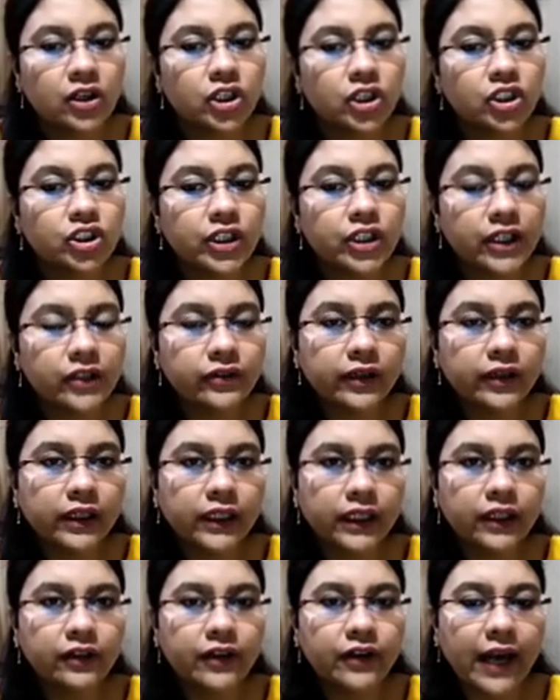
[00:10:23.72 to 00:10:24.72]

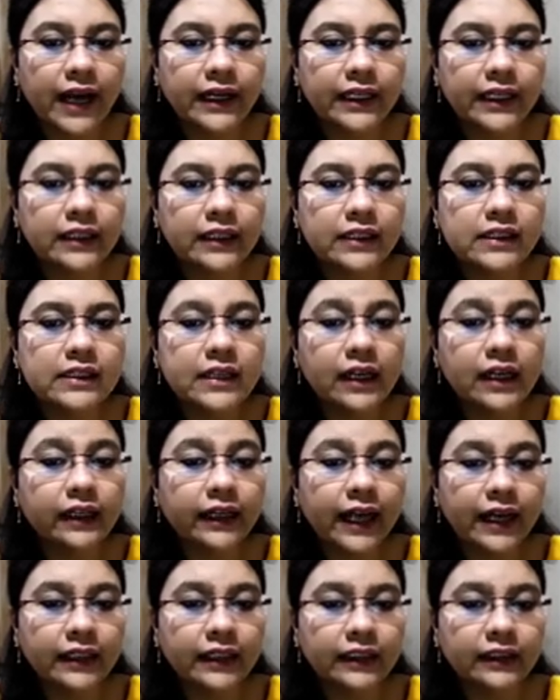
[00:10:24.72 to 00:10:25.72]
Generally, radicals are
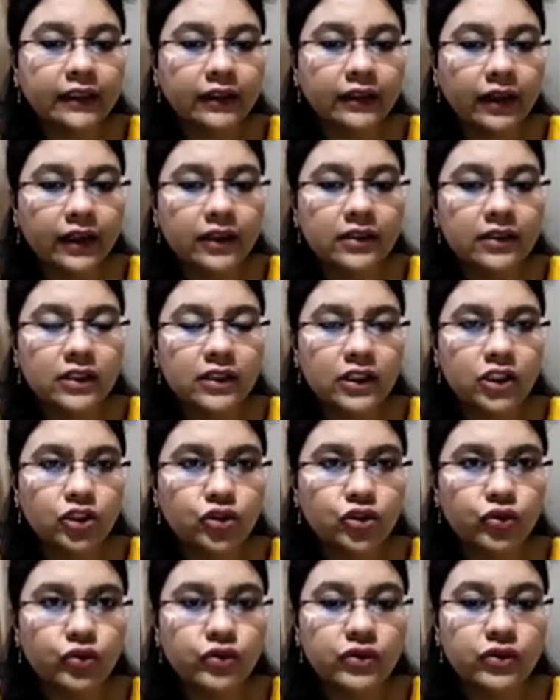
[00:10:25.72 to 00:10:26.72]
categorized
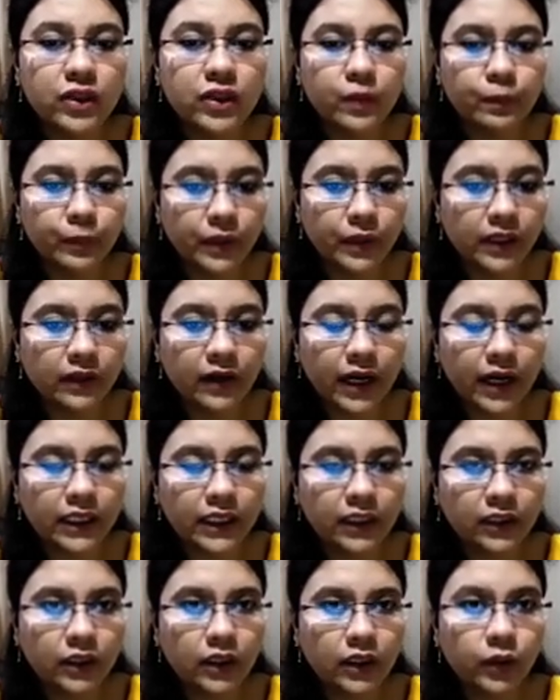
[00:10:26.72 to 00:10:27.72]
into simple
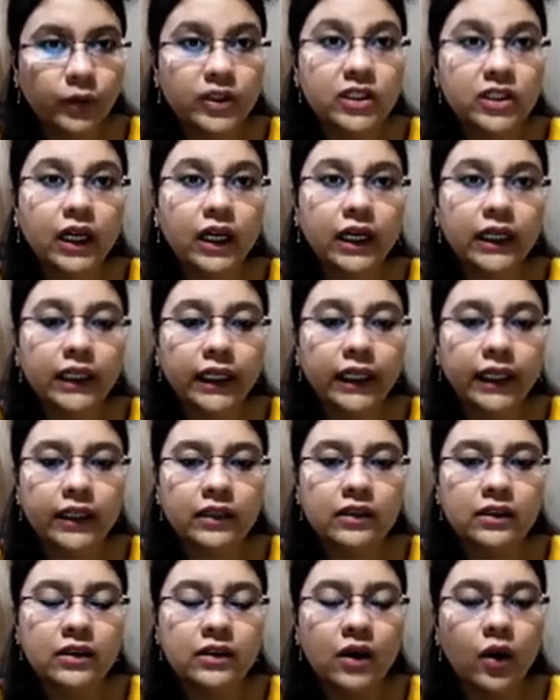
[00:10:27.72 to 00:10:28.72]
radical which
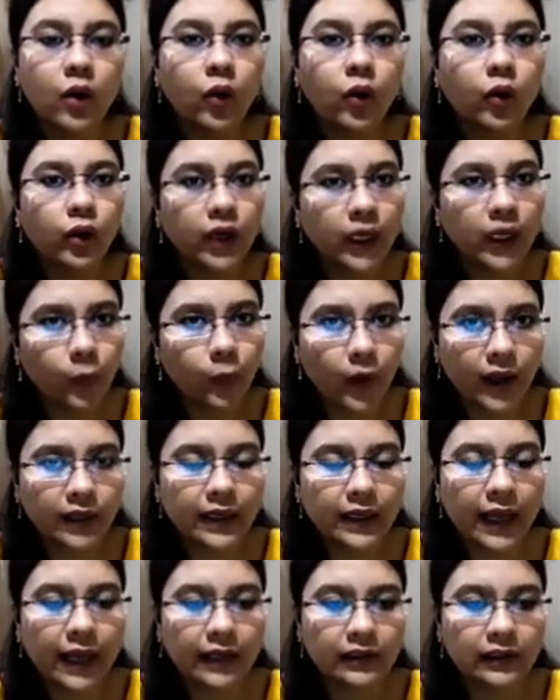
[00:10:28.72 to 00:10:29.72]
contains only one
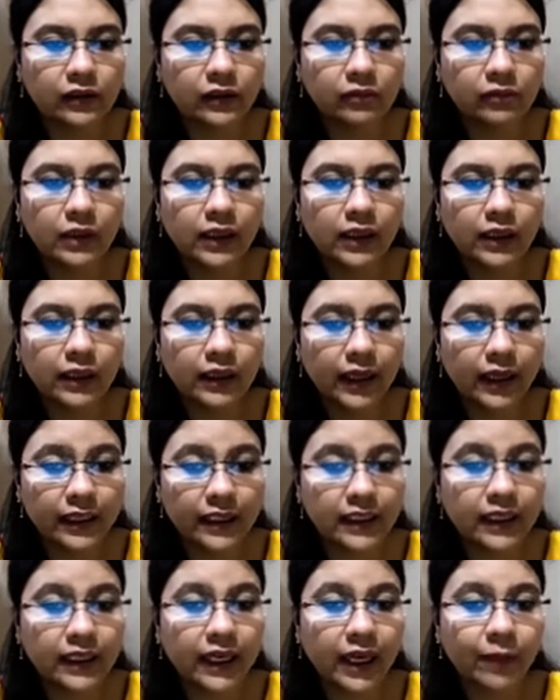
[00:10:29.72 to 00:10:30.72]
atom like
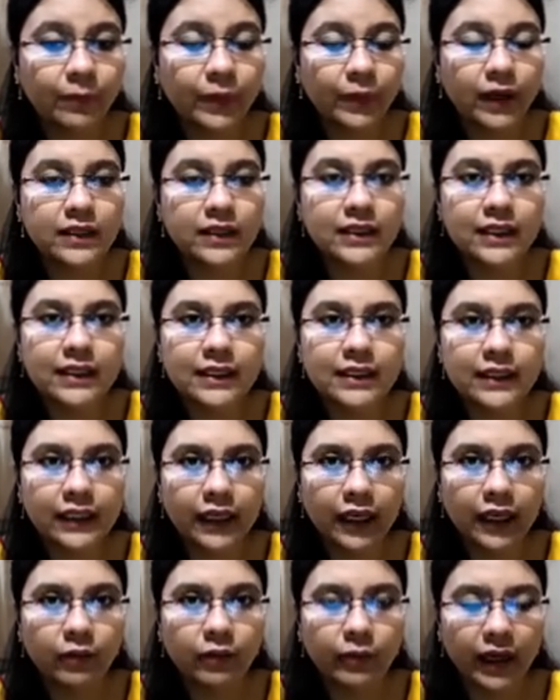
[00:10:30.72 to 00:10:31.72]
K plus and
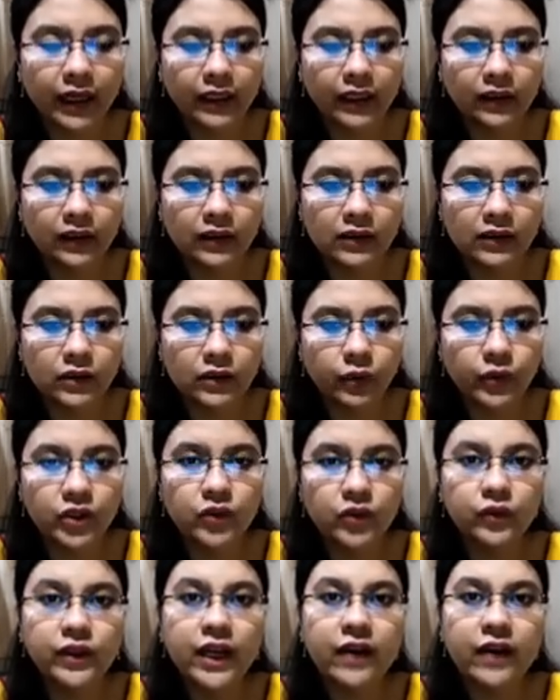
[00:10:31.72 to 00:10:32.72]
Cl minus which
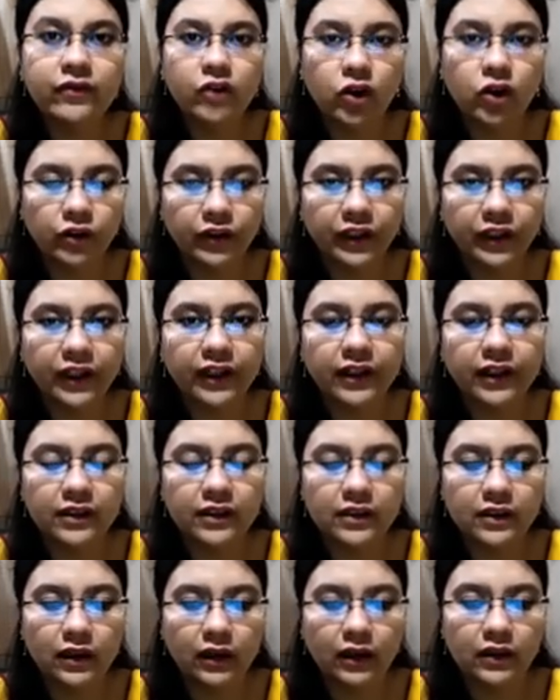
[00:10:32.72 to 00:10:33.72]
we have already
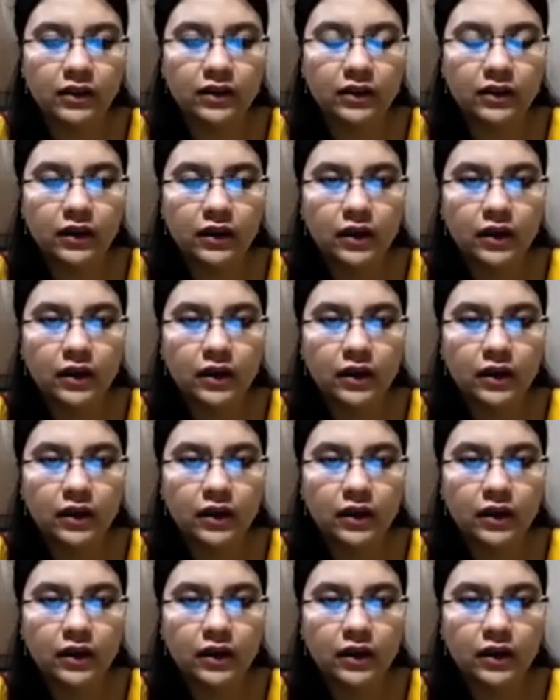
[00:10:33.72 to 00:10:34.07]
discussed,